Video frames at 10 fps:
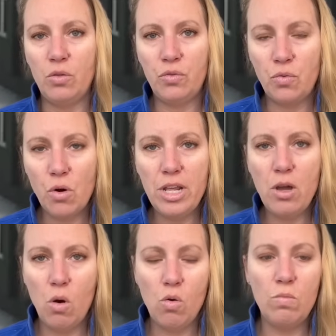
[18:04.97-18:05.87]
40
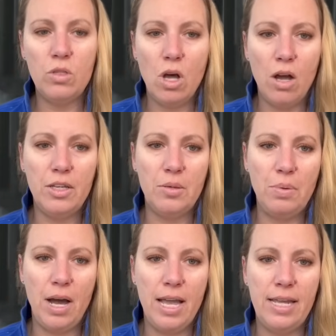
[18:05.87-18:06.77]
homes
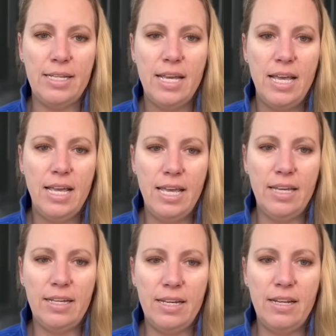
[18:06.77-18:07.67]
occupied in
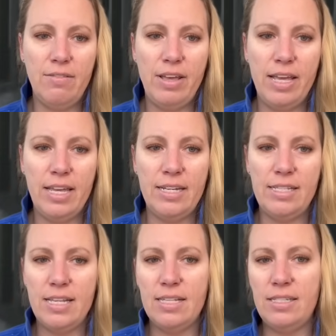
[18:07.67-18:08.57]
Grindavik, and he
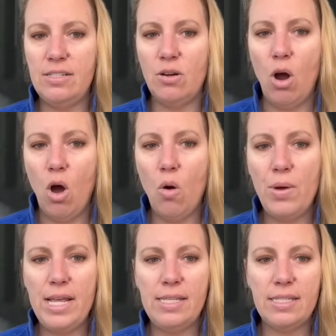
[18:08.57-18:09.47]
says these are
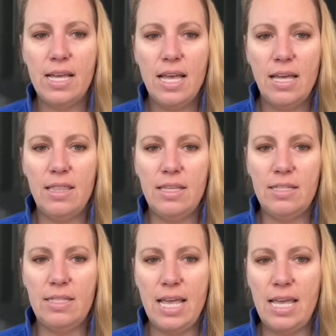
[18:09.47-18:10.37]
always the
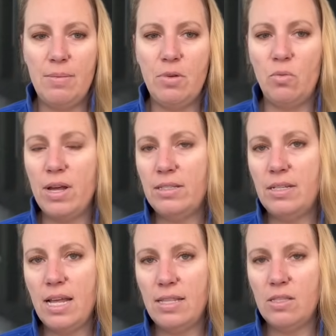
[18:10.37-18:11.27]
same
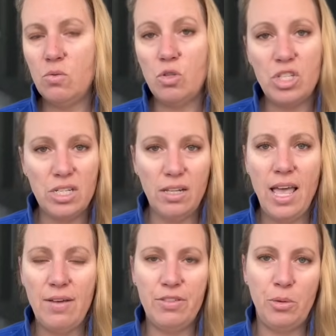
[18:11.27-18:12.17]
residents who still
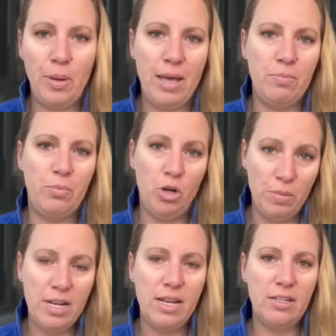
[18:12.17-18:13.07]
have their
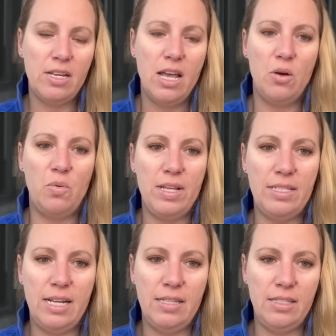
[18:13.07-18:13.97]
permanent
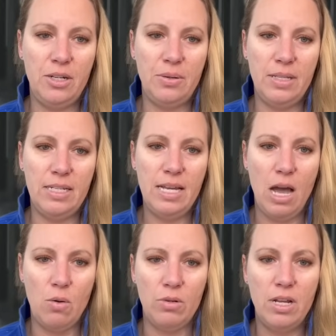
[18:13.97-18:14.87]
residence here in the
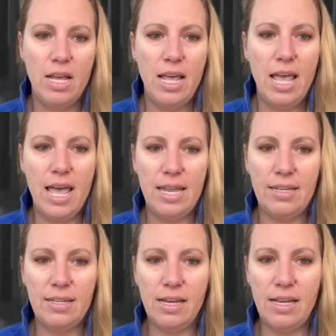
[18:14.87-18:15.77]
town.
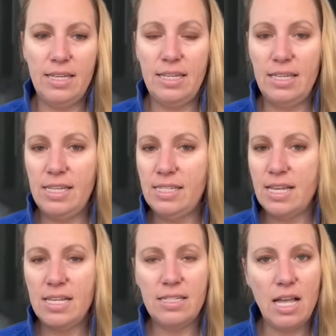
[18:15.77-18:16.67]
And he
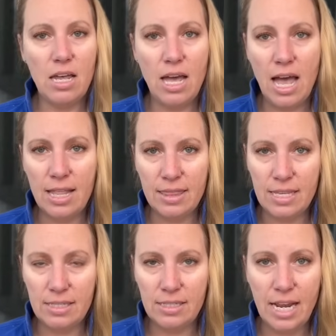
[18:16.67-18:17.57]
says at
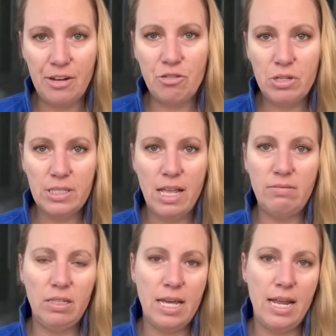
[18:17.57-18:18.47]
this dangerous
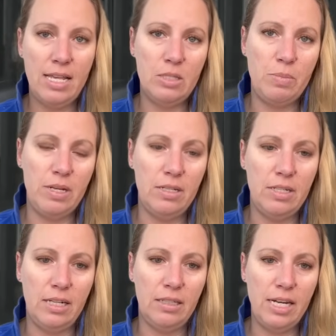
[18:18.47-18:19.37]
level that has been
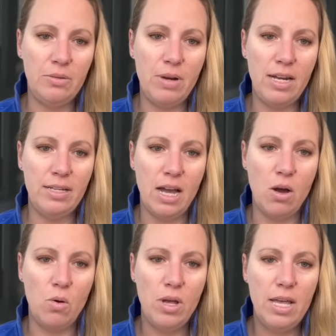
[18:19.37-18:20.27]
declared right
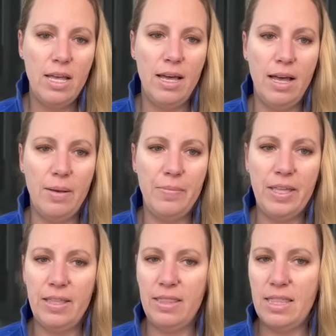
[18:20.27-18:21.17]
now,
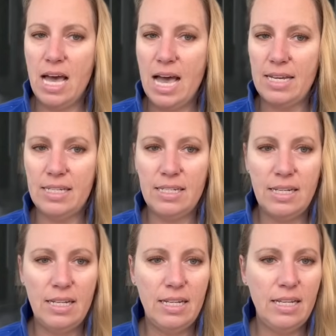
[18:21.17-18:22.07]
that
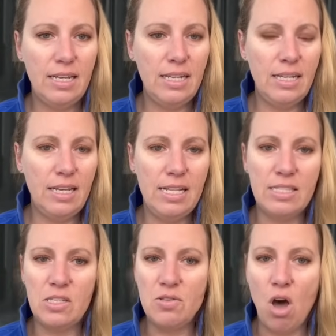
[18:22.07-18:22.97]

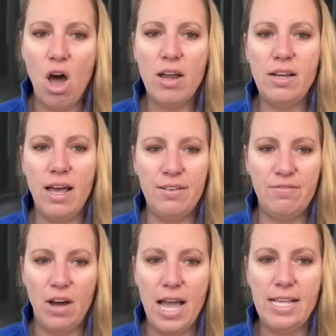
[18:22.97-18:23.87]
it's not
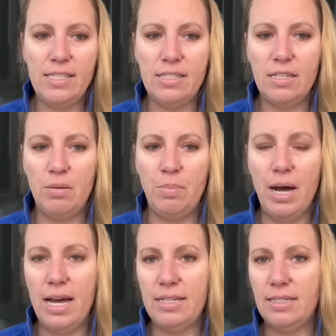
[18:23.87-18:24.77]
advised,
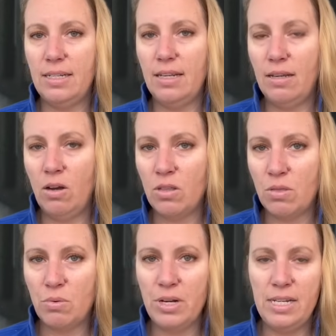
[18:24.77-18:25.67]
but
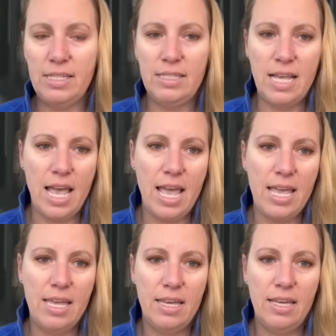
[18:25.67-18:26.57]
authorities say